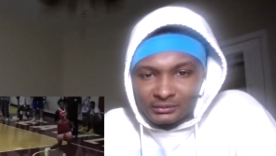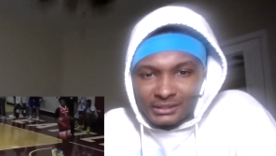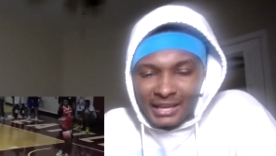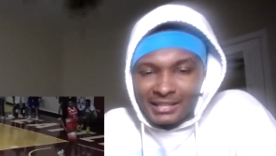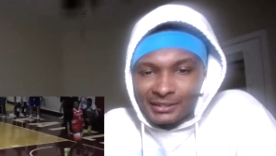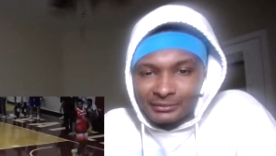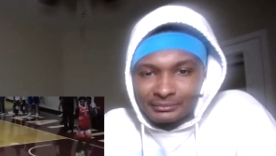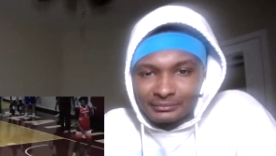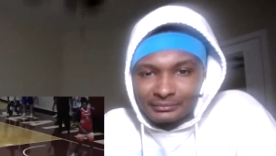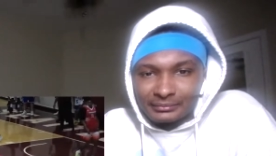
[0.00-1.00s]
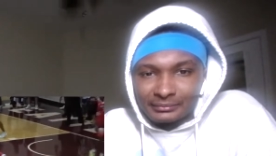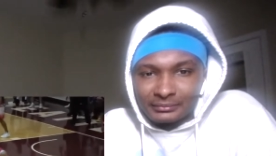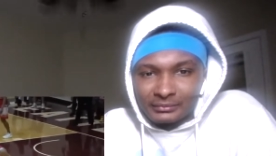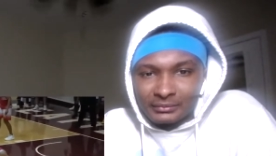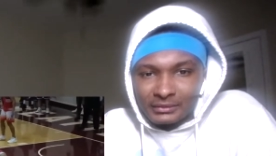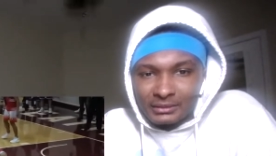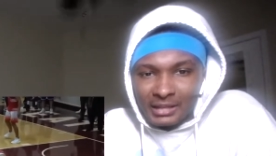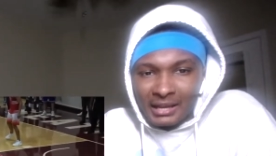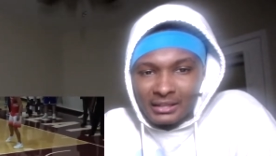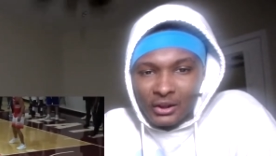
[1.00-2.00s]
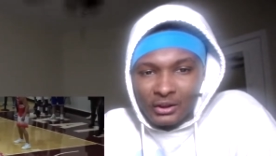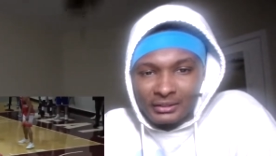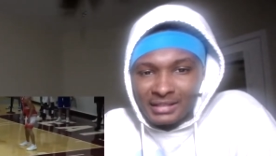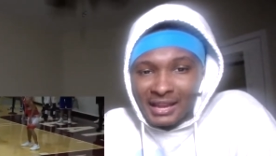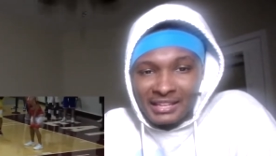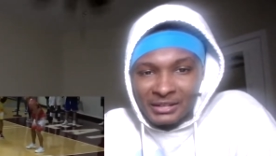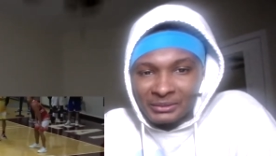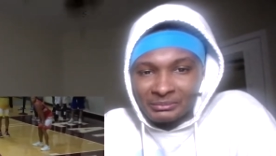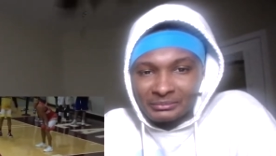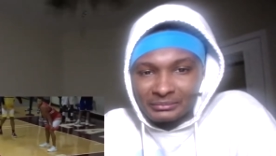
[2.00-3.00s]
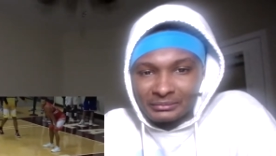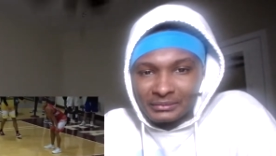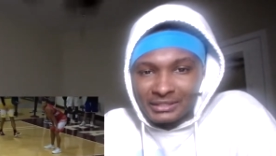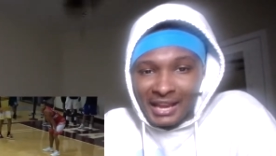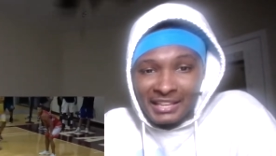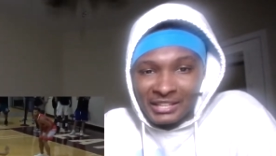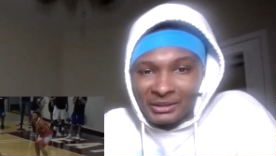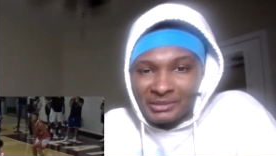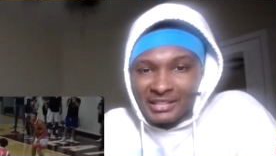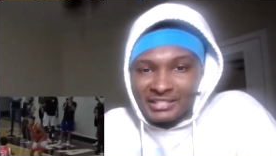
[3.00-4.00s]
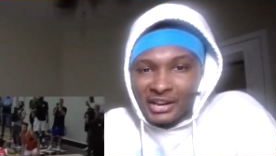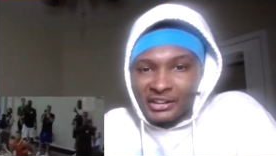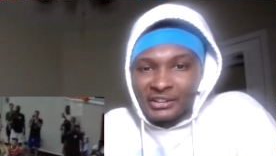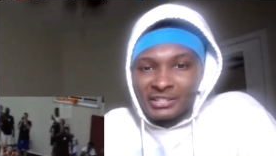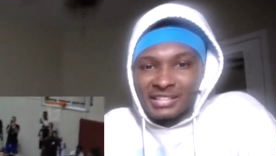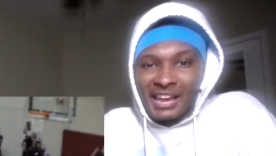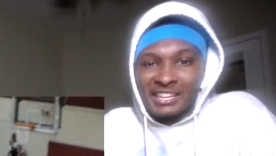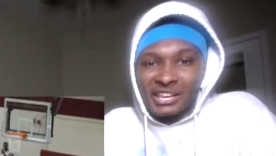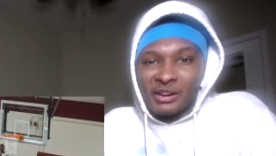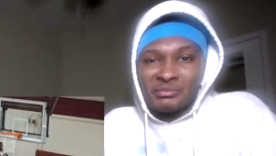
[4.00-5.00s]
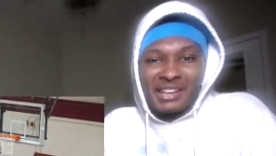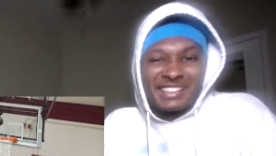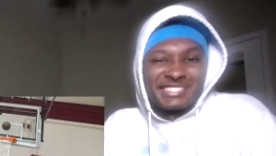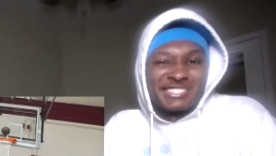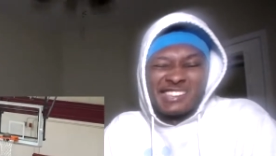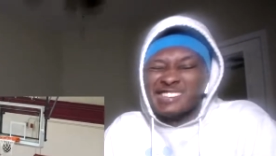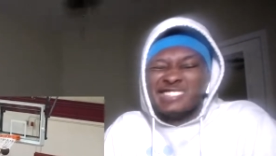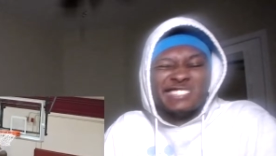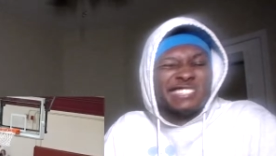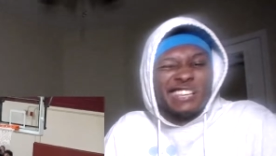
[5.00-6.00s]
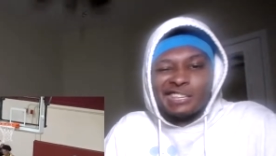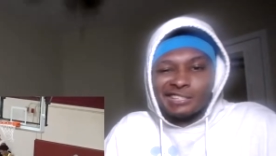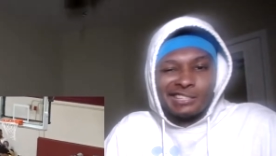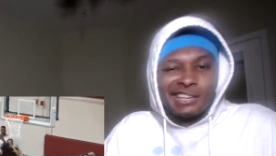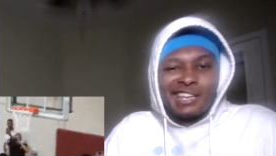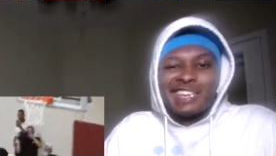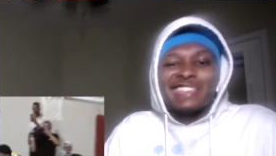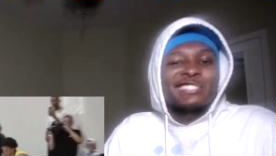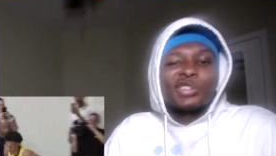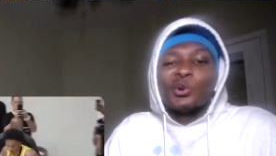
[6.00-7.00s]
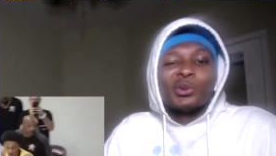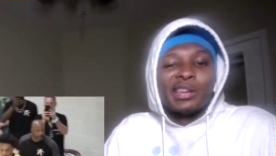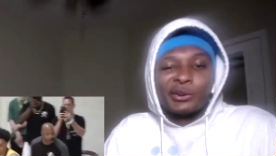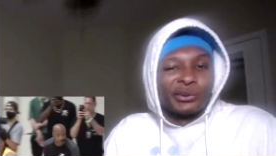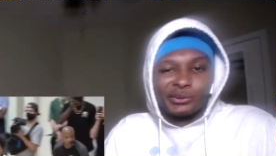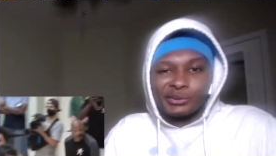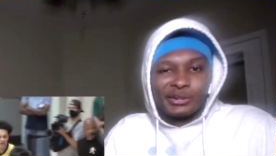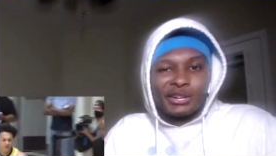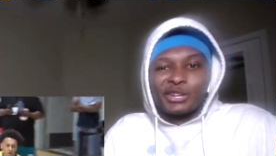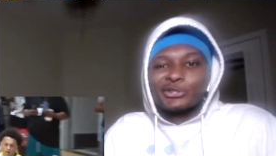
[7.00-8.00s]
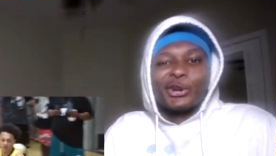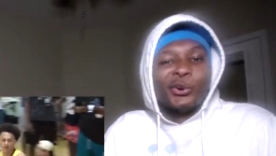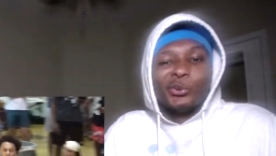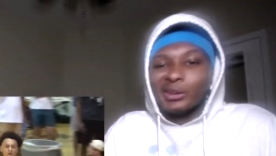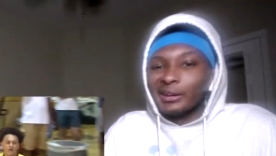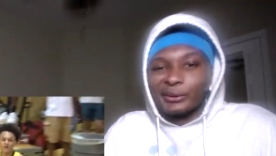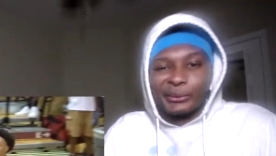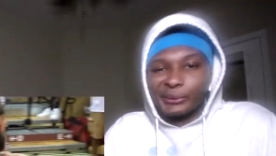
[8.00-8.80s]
Take him. Take, take him. Take him. Yes, sir. Take him. Yes. Easy. He's too little. Too little.